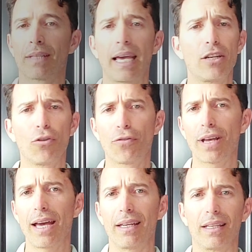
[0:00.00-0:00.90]
And don't
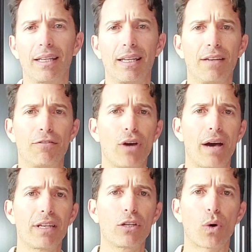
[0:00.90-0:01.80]
forget, if you
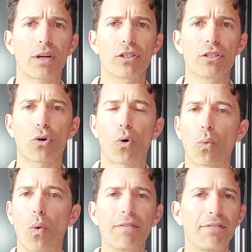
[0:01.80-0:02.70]
have any questions or
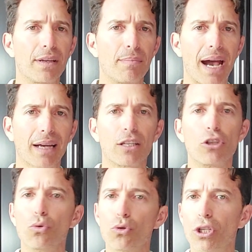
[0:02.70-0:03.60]
want feedback,
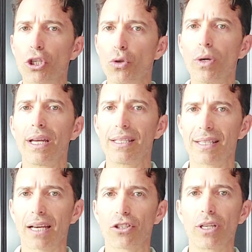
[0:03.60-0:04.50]
use the Q&A
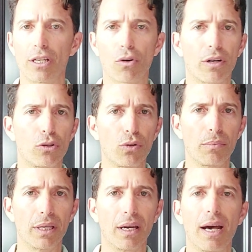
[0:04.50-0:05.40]
section here on
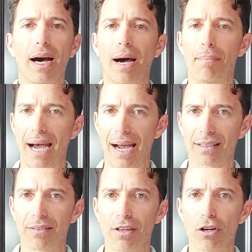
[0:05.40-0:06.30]
Udemy. I'm
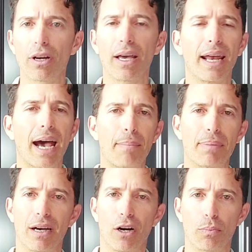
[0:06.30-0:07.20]
active there and
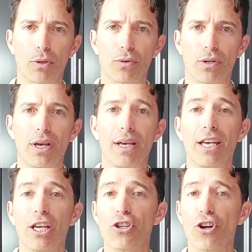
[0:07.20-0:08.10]
happy to help you.
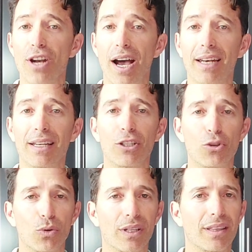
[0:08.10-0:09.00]
You're not
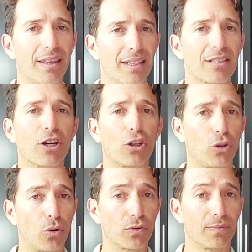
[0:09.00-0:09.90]
doing this
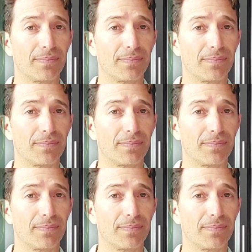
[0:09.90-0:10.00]
alone.